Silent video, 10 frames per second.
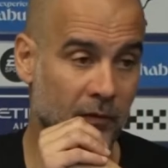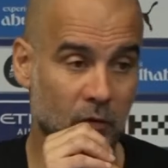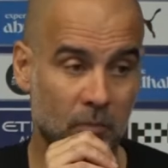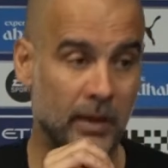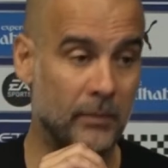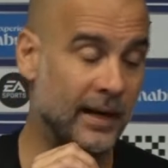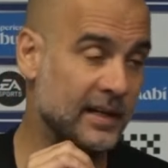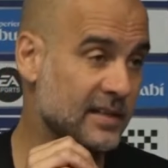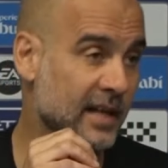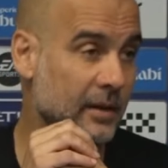maybe for
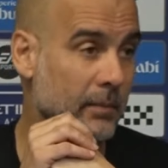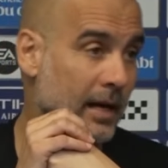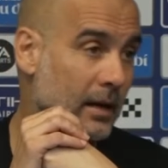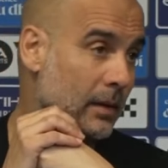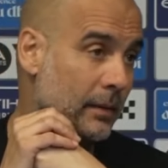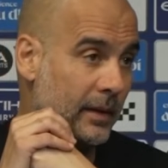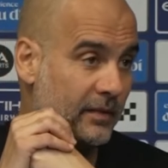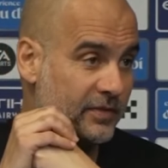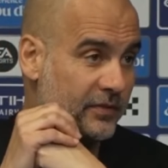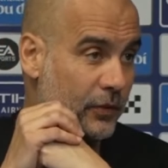my back is getting better,
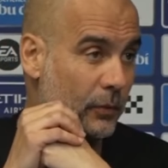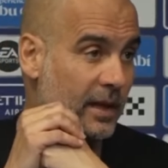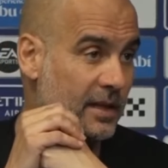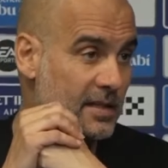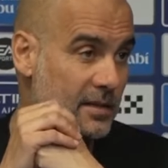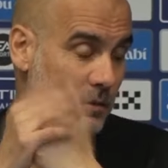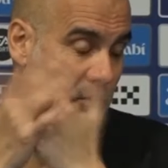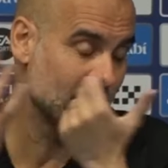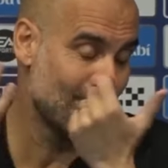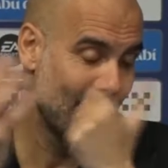maybe a few minutes. So.